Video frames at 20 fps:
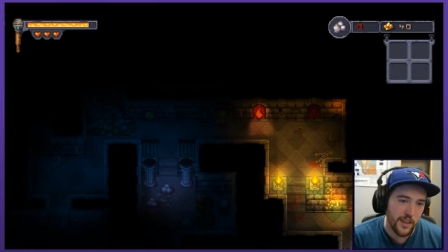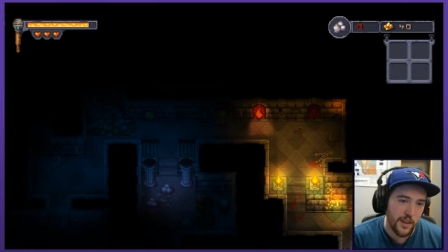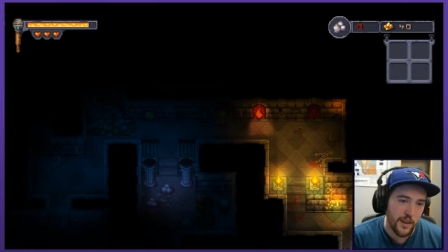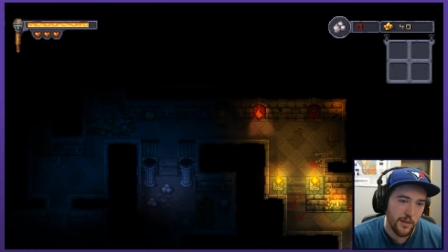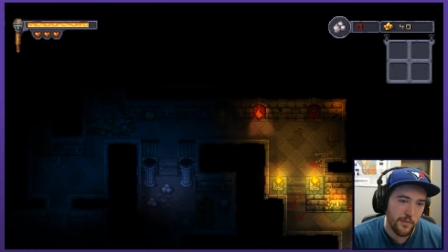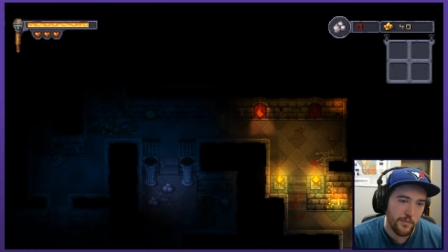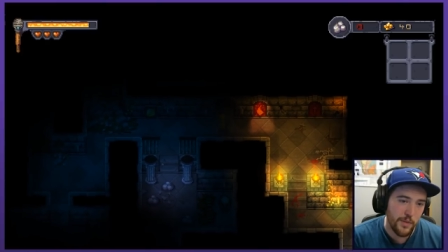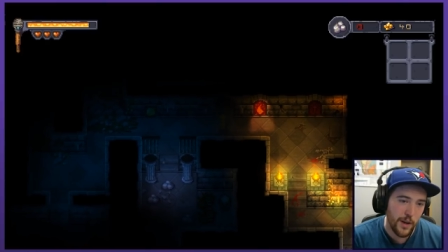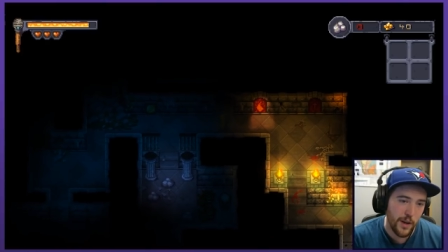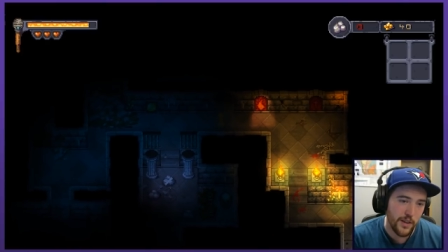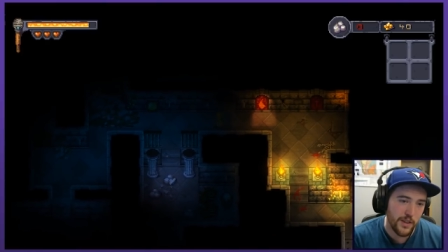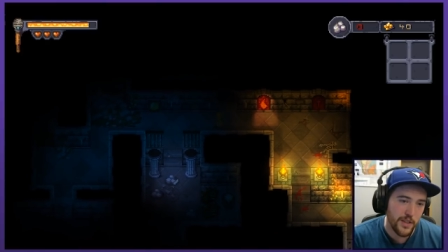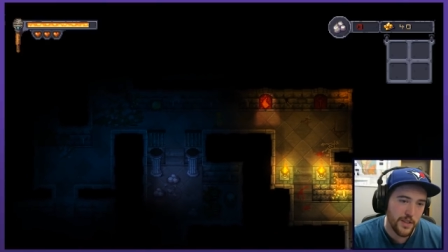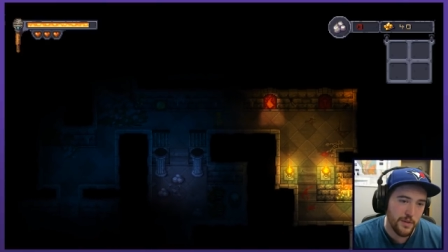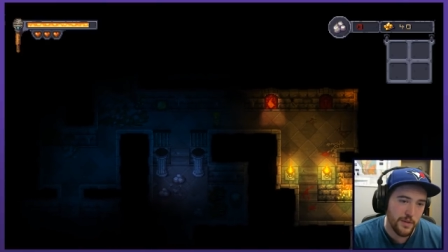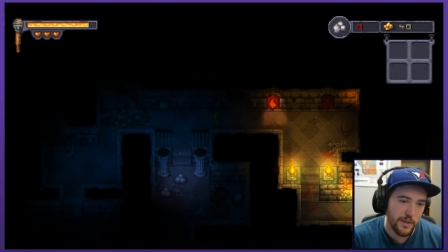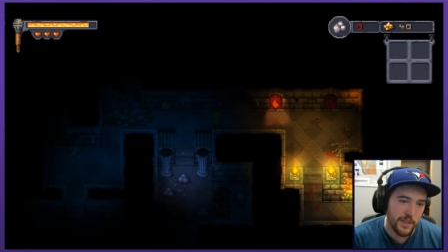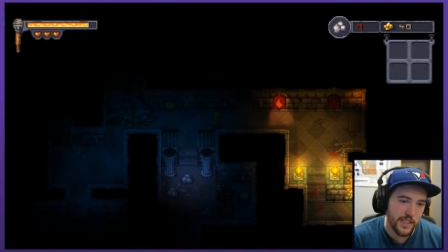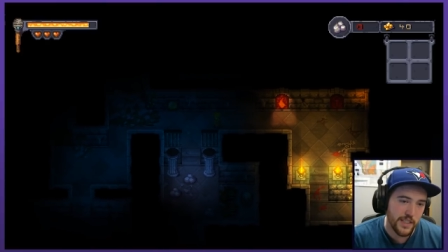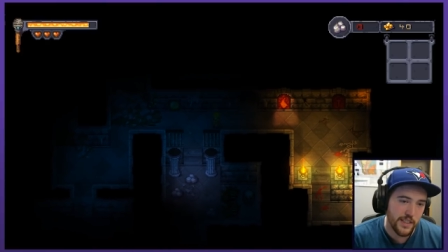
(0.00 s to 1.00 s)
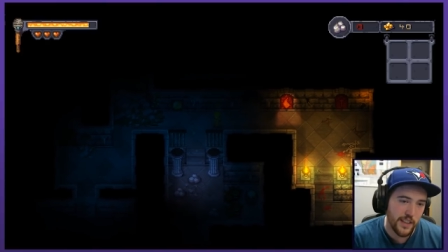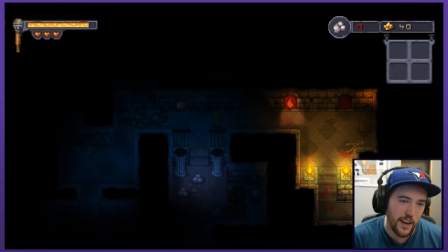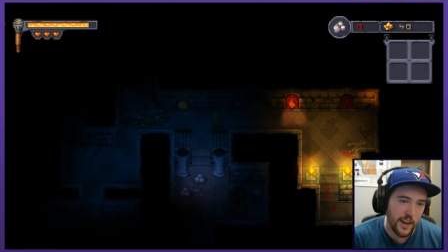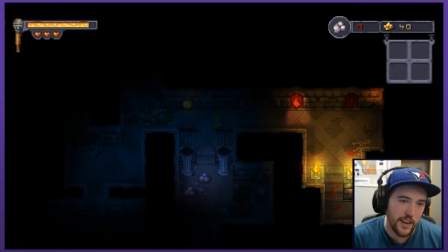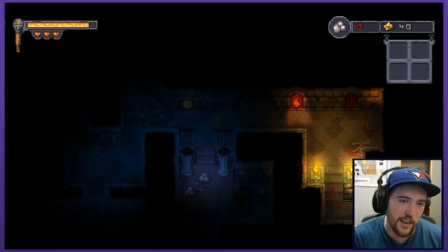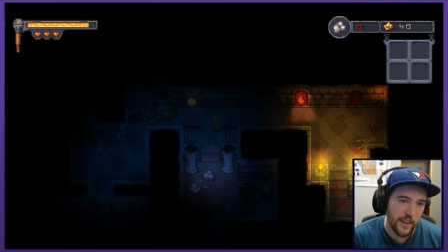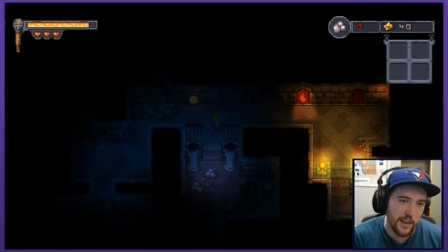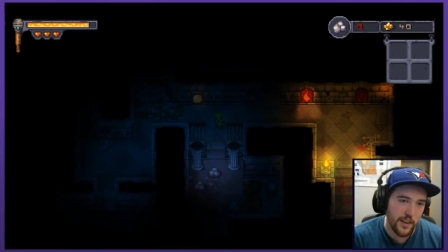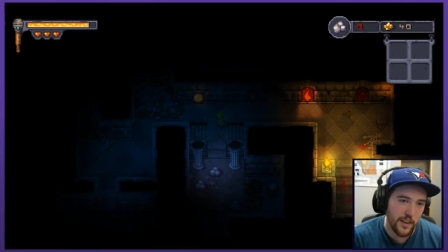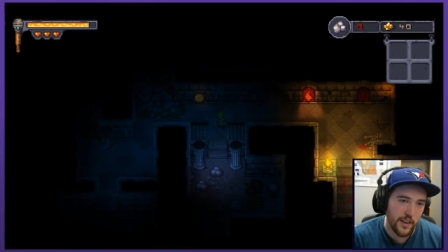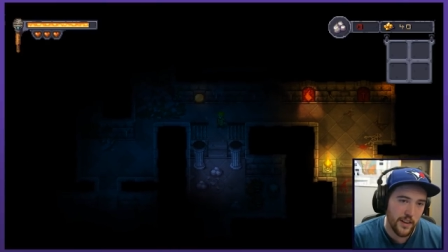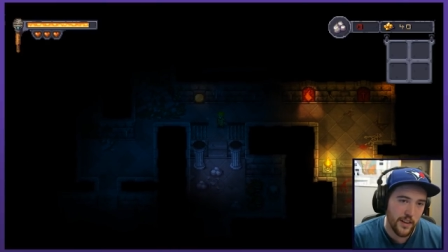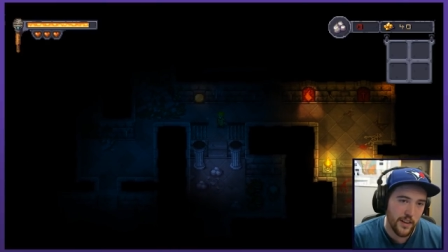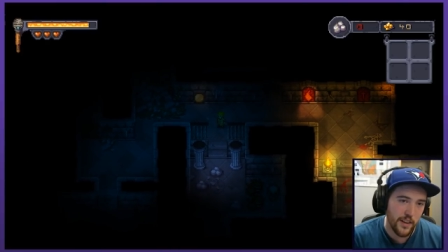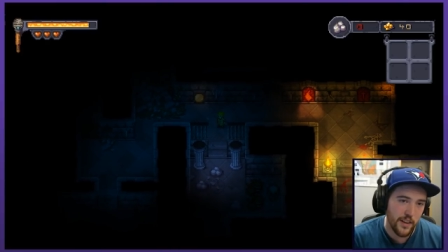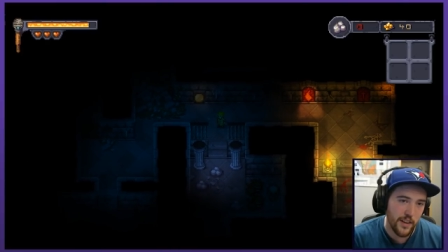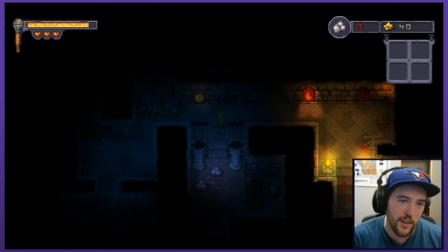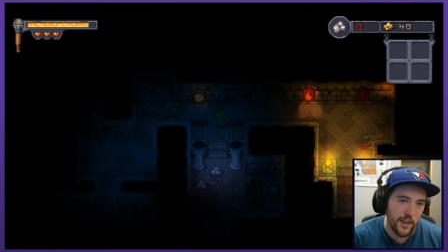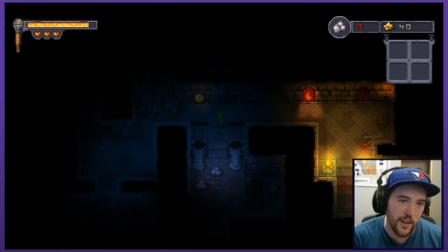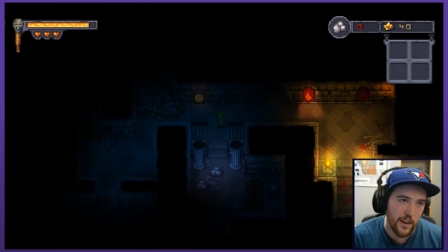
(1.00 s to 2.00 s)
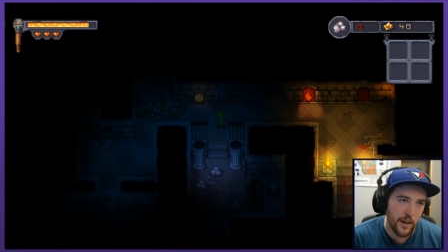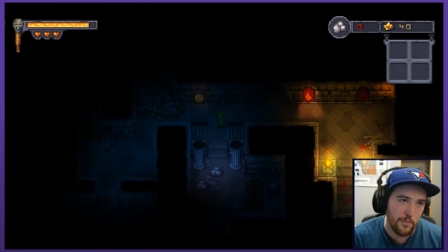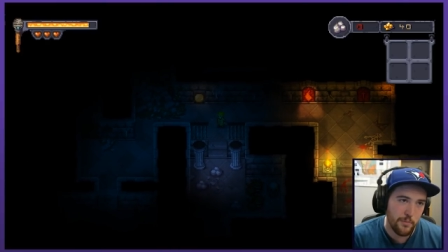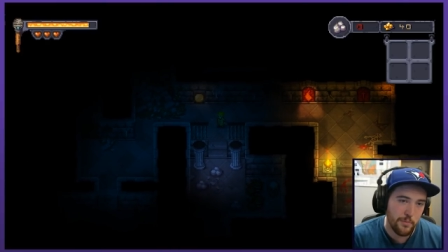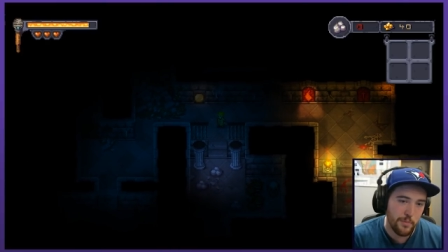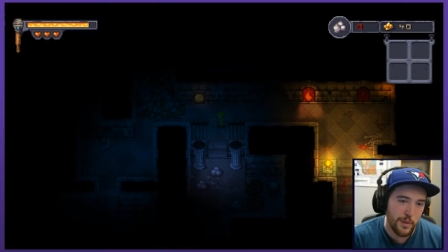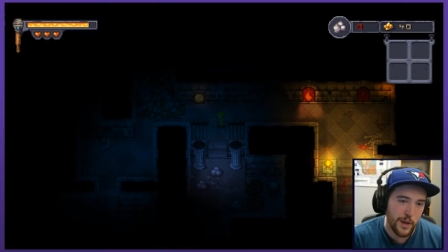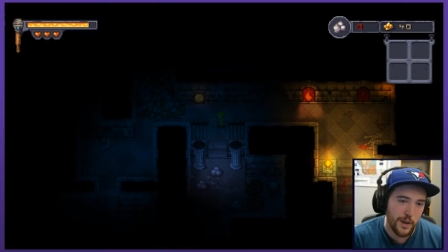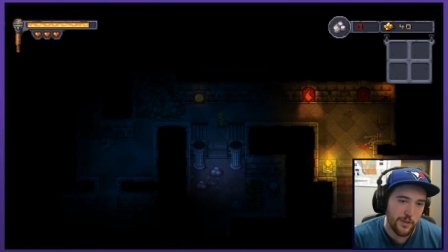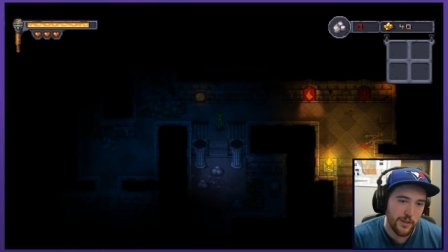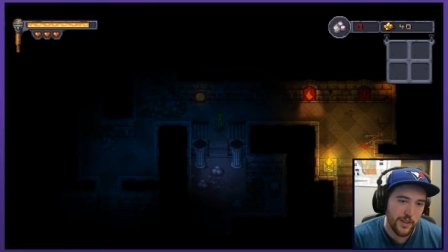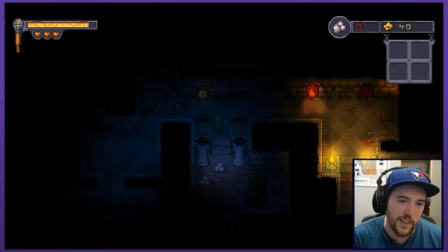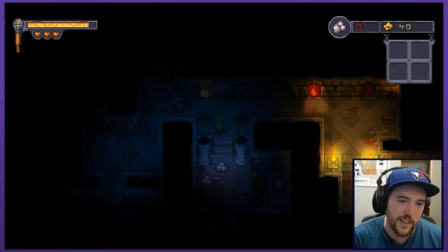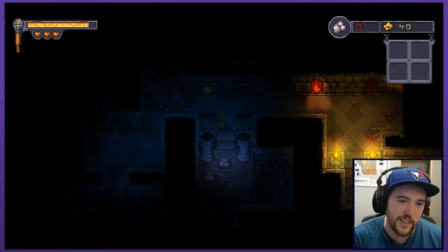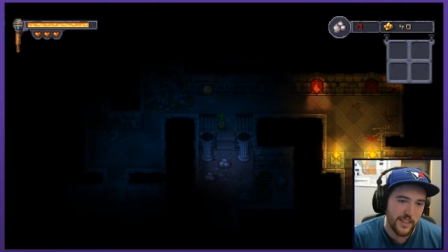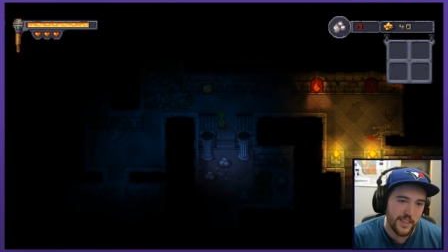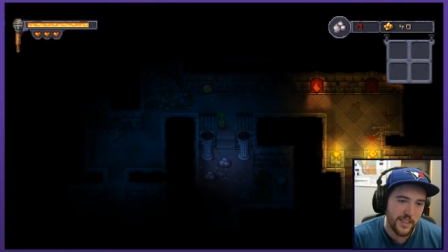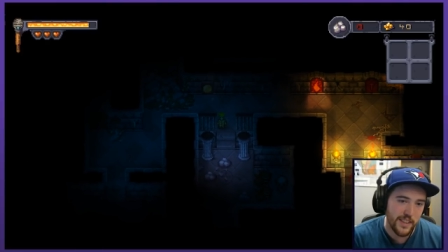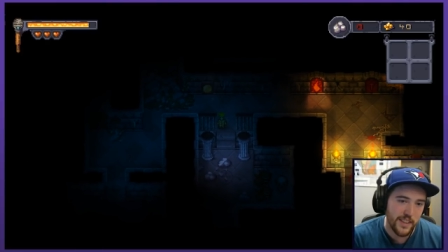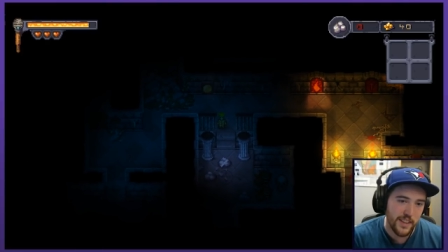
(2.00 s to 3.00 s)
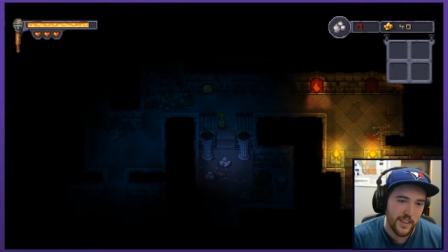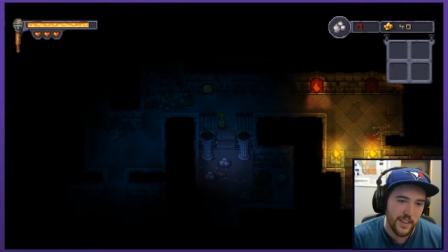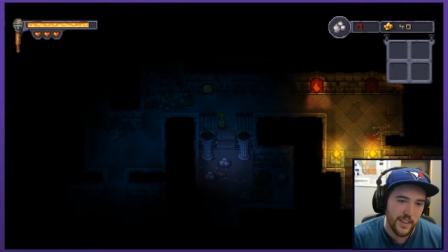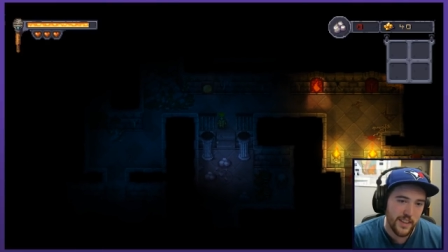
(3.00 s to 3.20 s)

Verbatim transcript: I'm not too excited about it.